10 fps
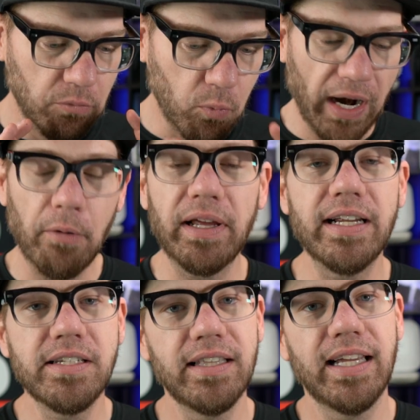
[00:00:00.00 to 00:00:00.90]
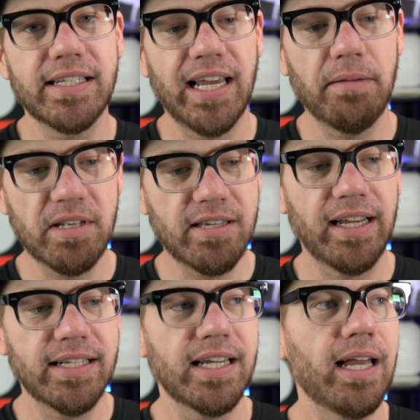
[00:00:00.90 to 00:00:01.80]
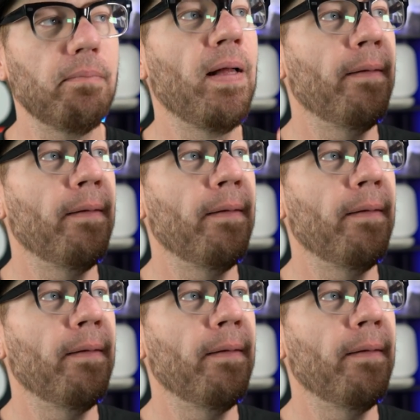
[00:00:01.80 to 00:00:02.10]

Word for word: when i went into the exam the second time